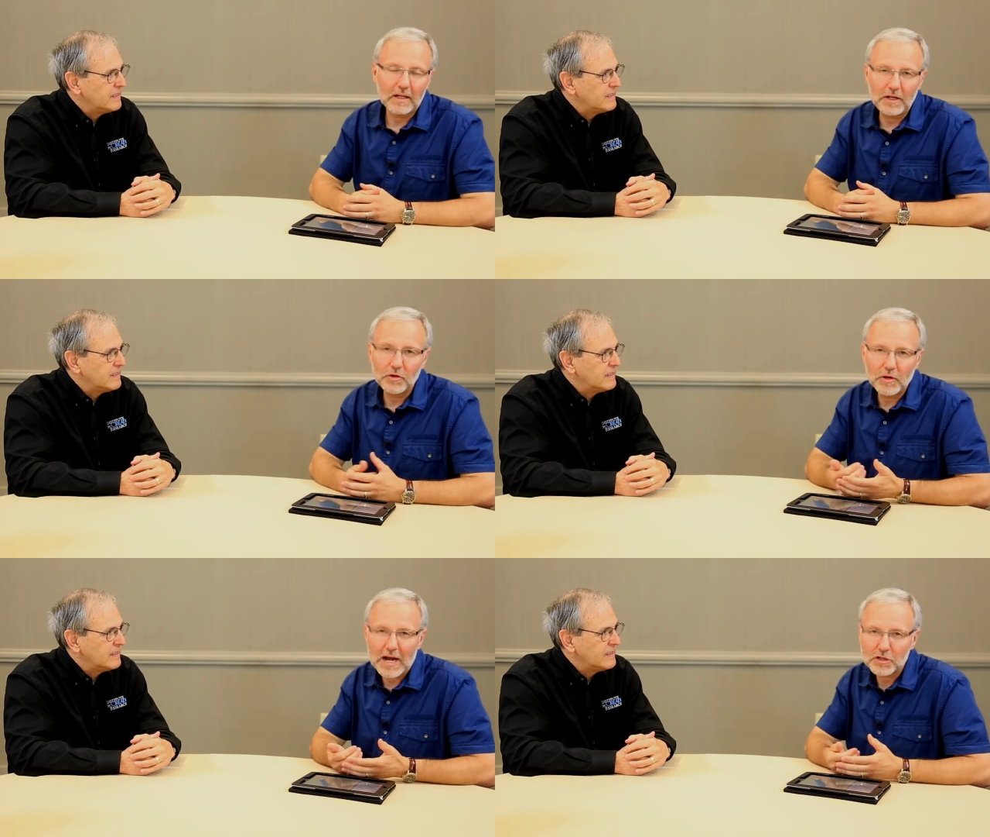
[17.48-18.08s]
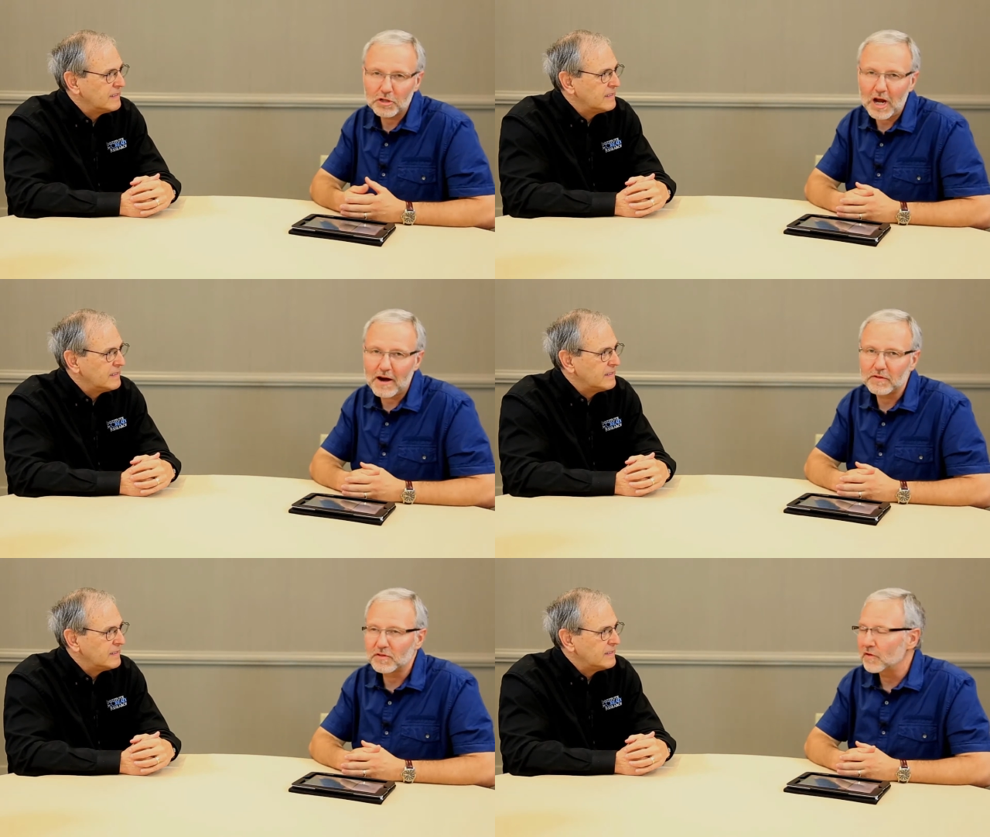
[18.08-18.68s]
Speaker 1: International
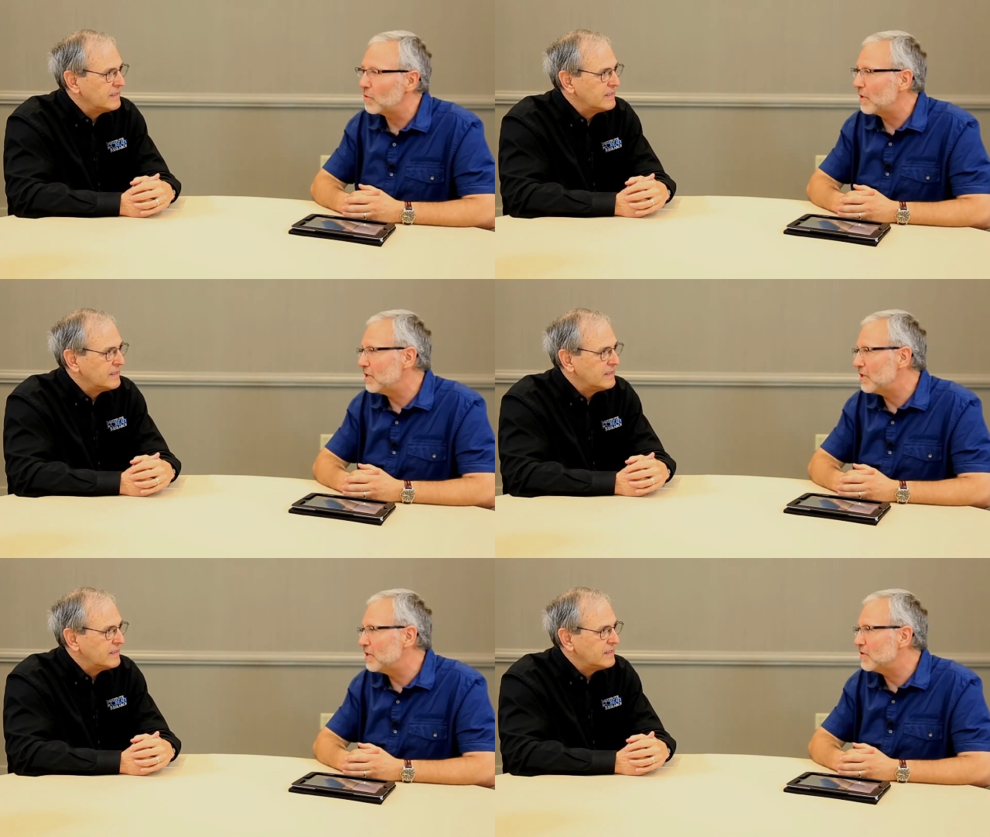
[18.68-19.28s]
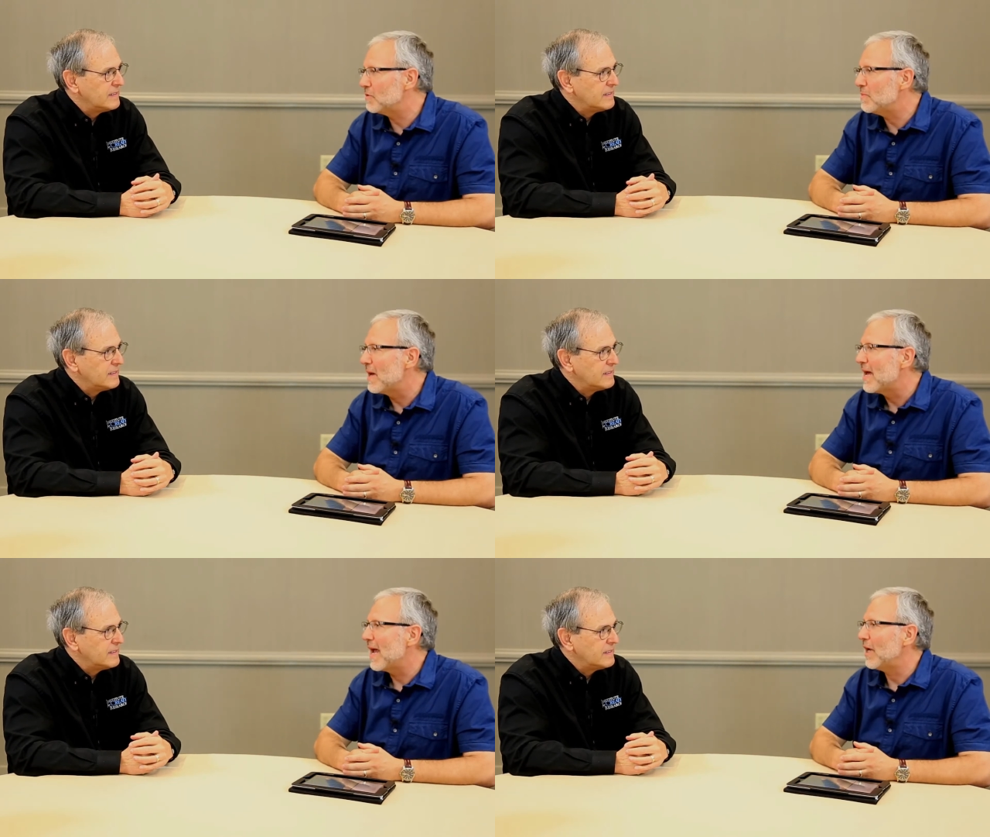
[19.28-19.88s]
Conference of Creationism,
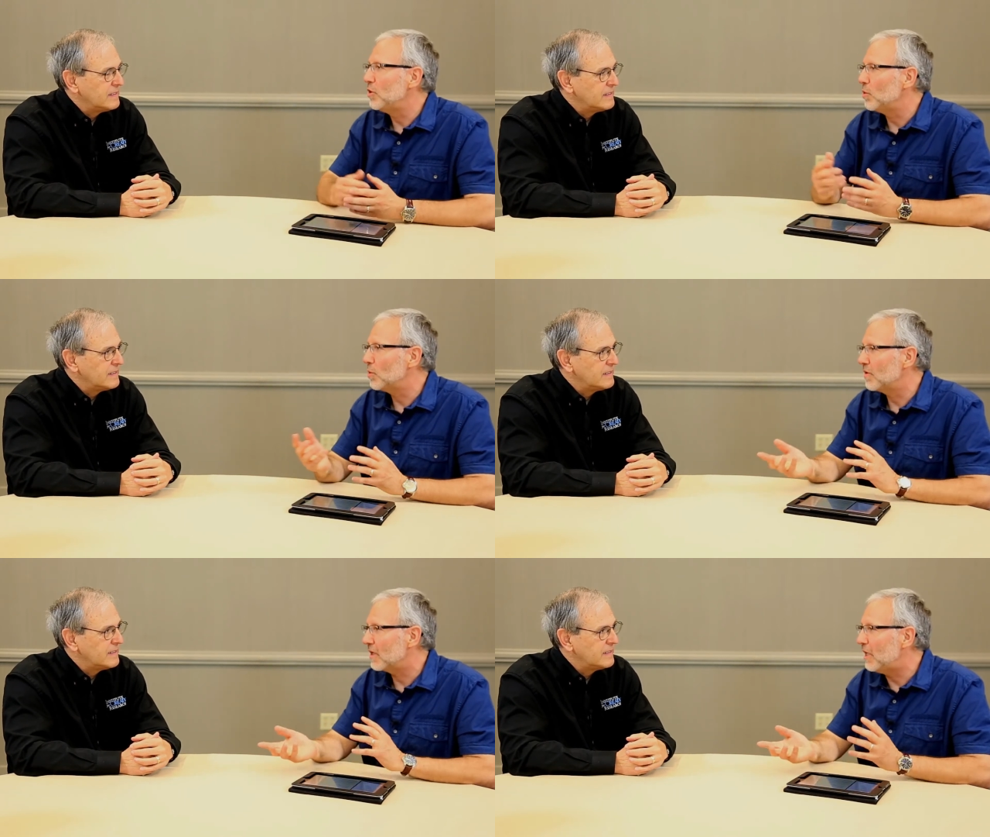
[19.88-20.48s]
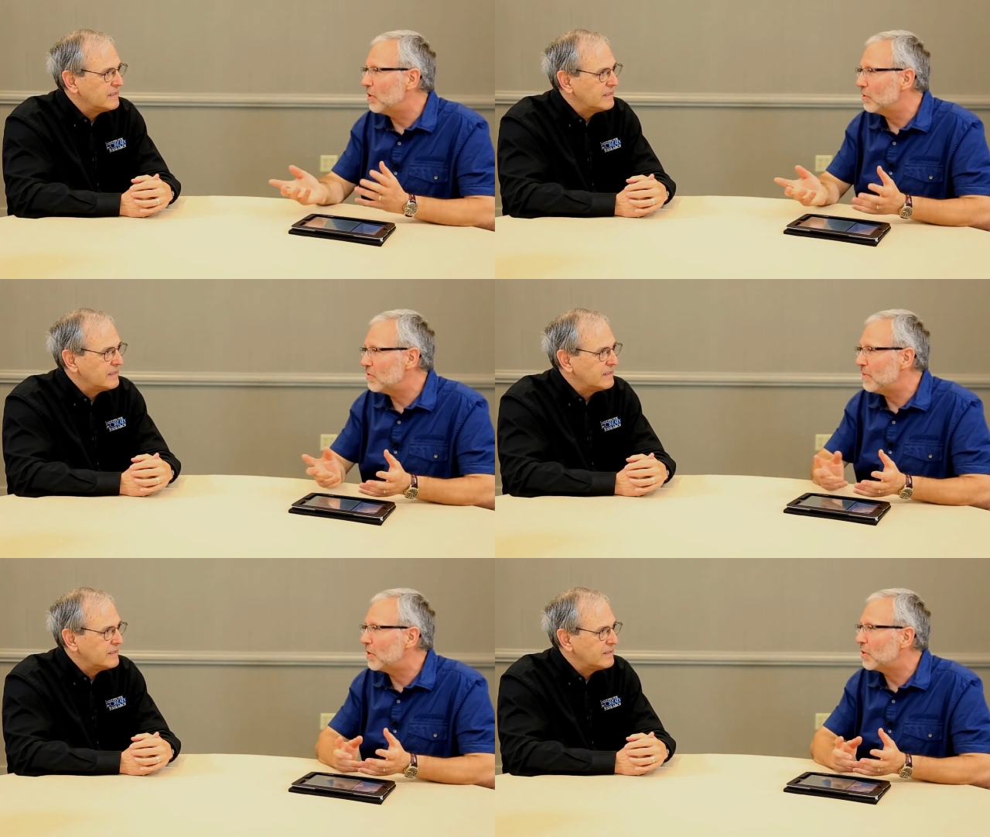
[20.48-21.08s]
and you were the keynote
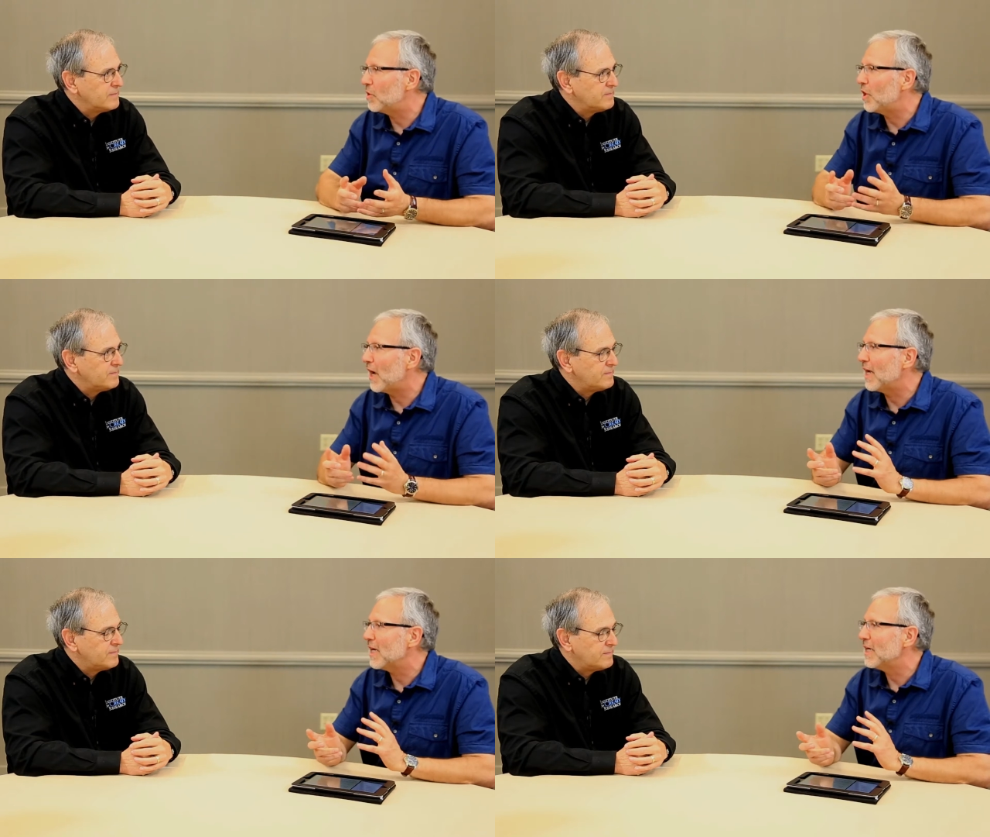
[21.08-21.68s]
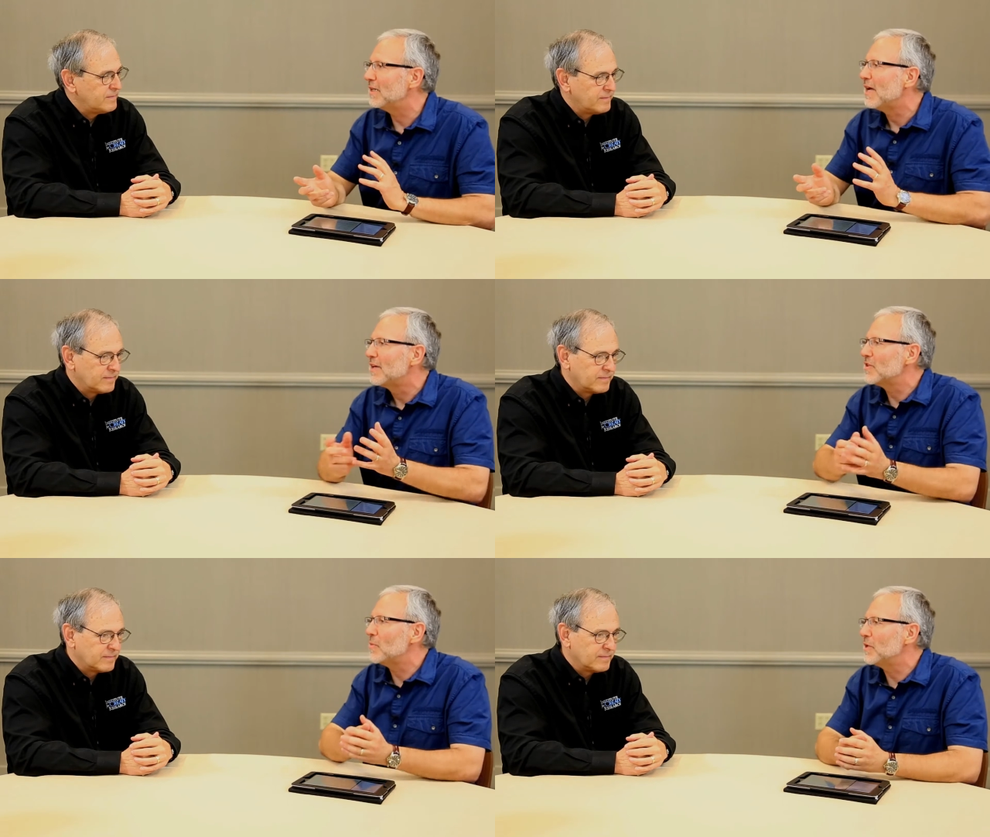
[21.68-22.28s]
speaker, and
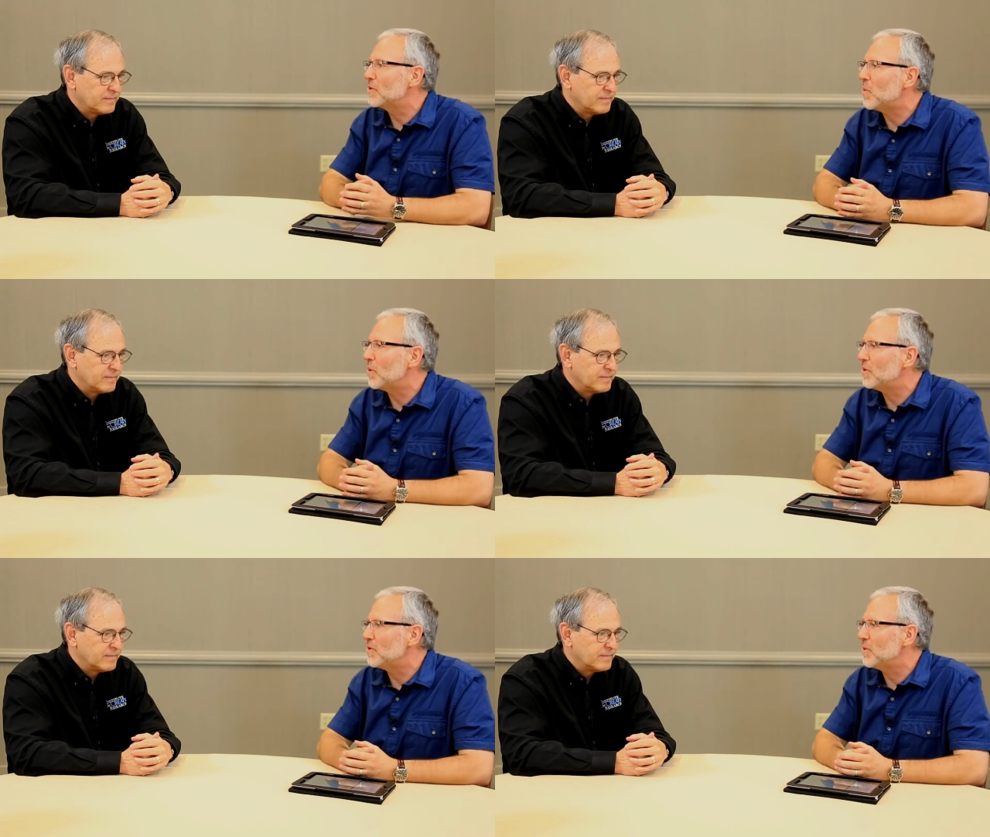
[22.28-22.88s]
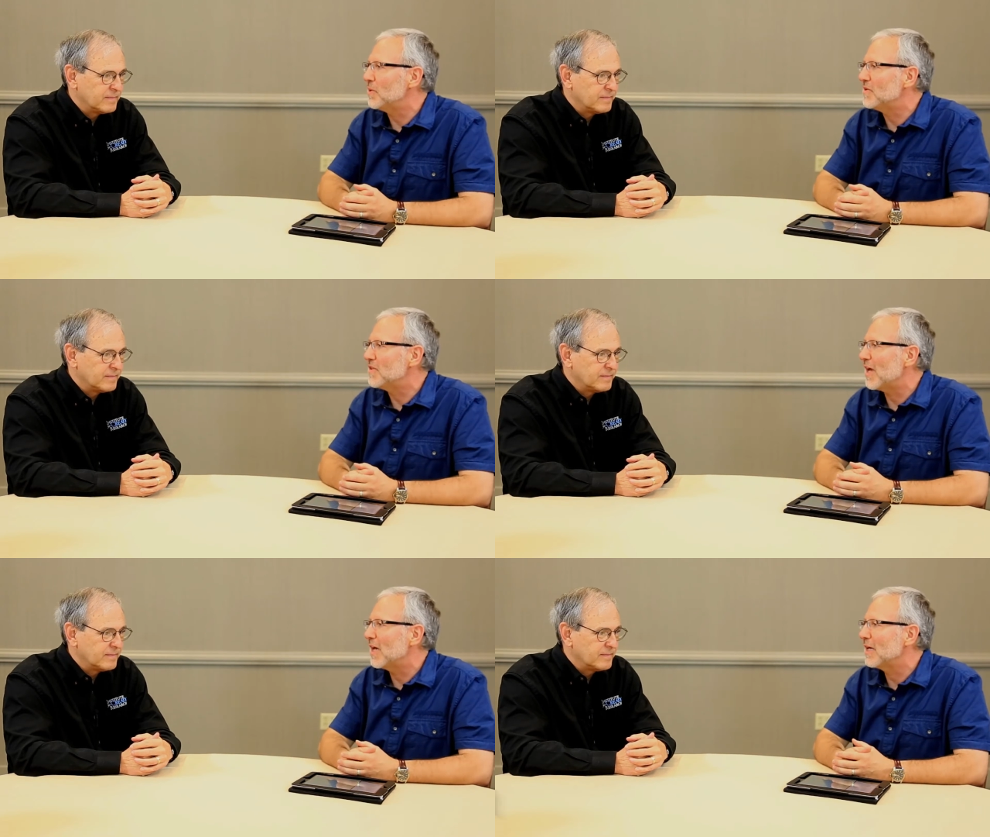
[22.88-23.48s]
someone had quoted you as
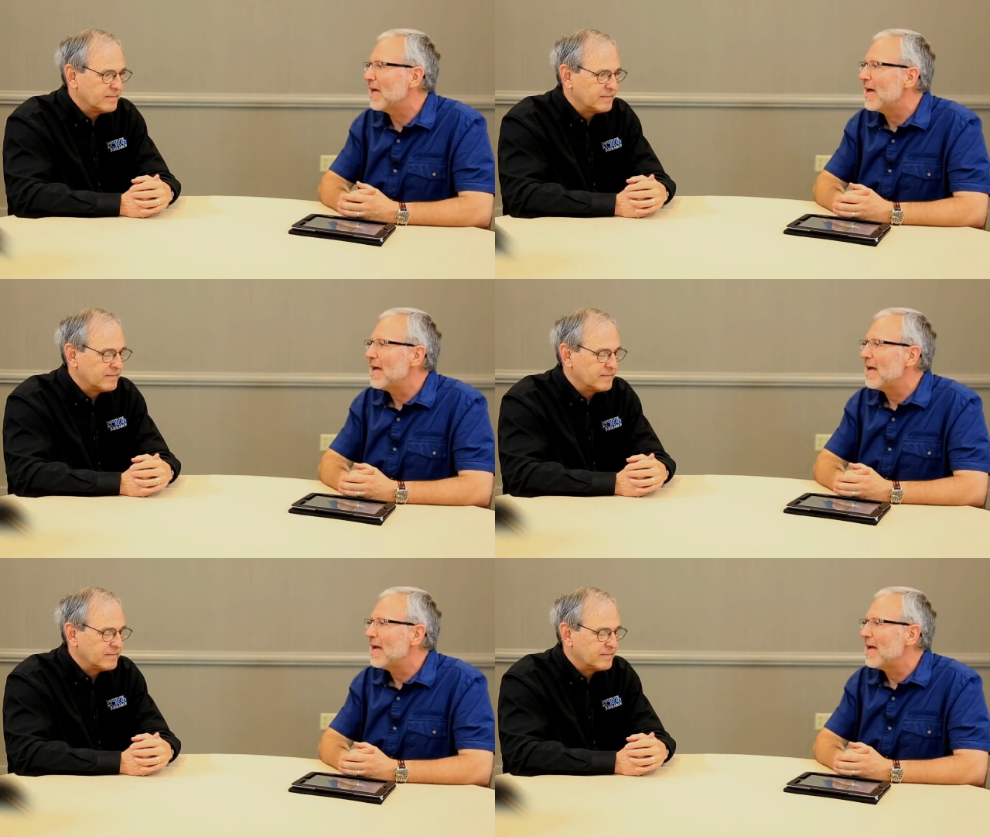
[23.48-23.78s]
saying